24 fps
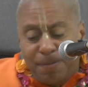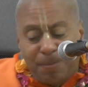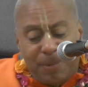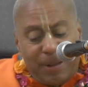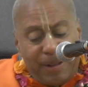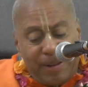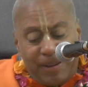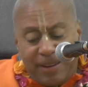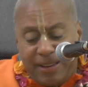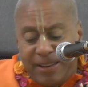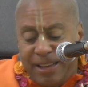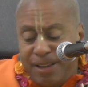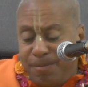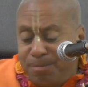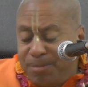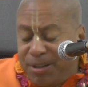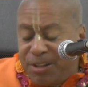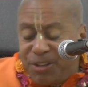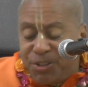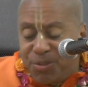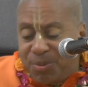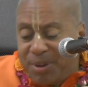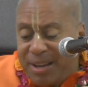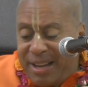But in
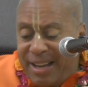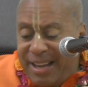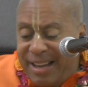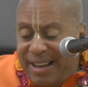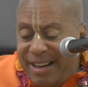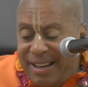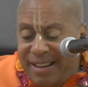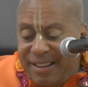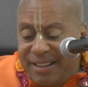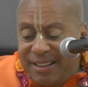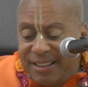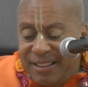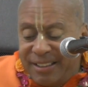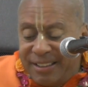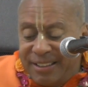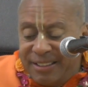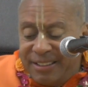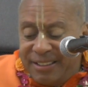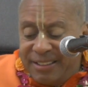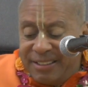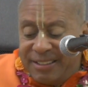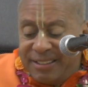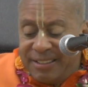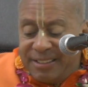between,
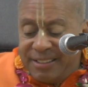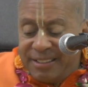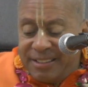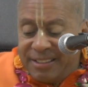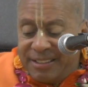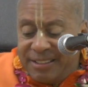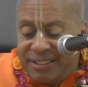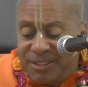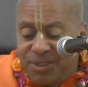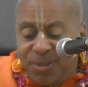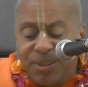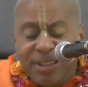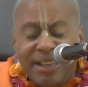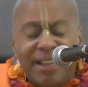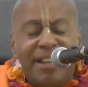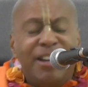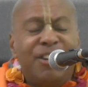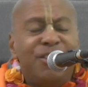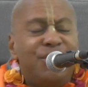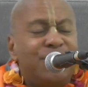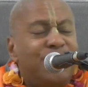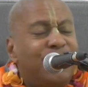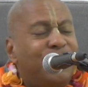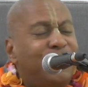during the
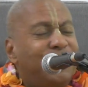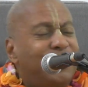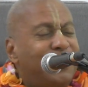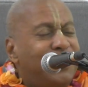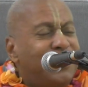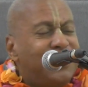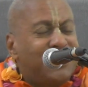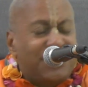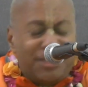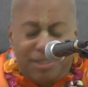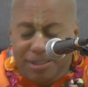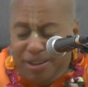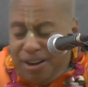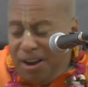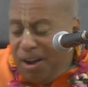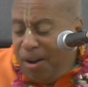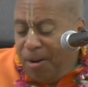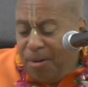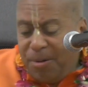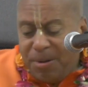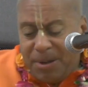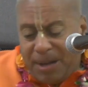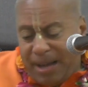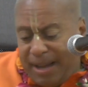interludes, you
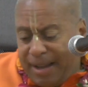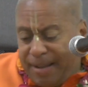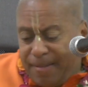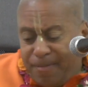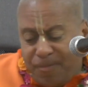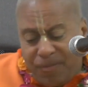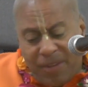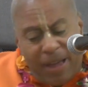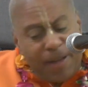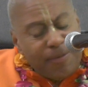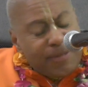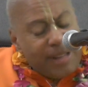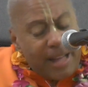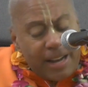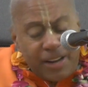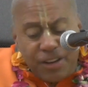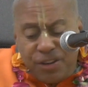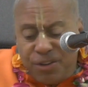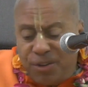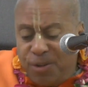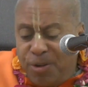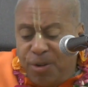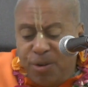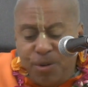know, I've got to
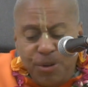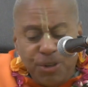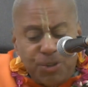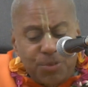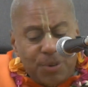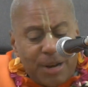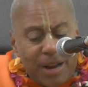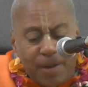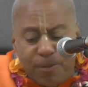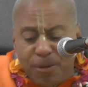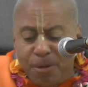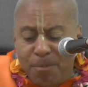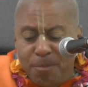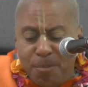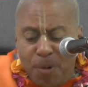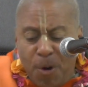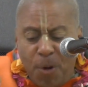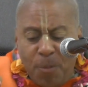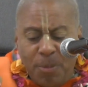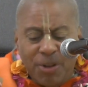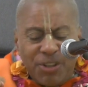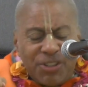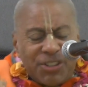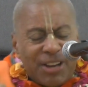use whatever
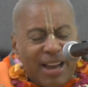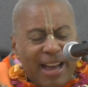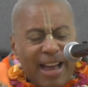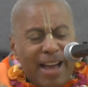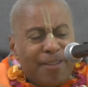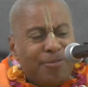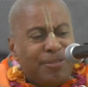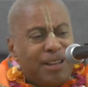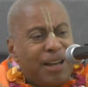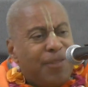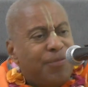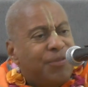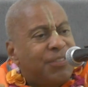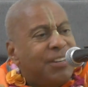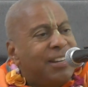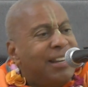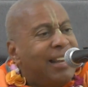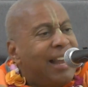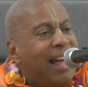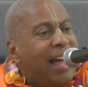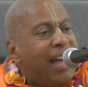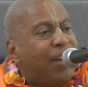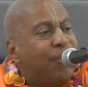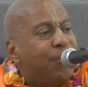moments I have left
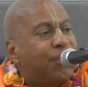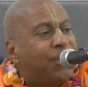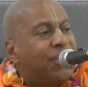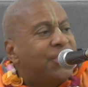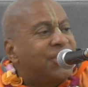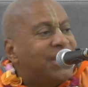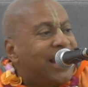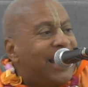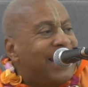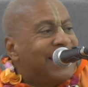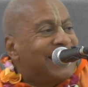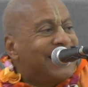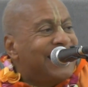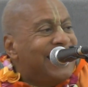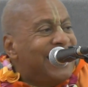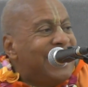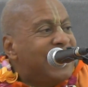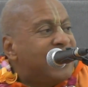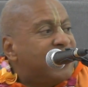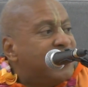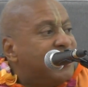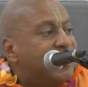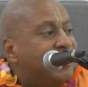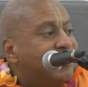in life because that's
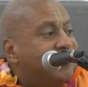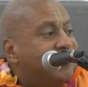it.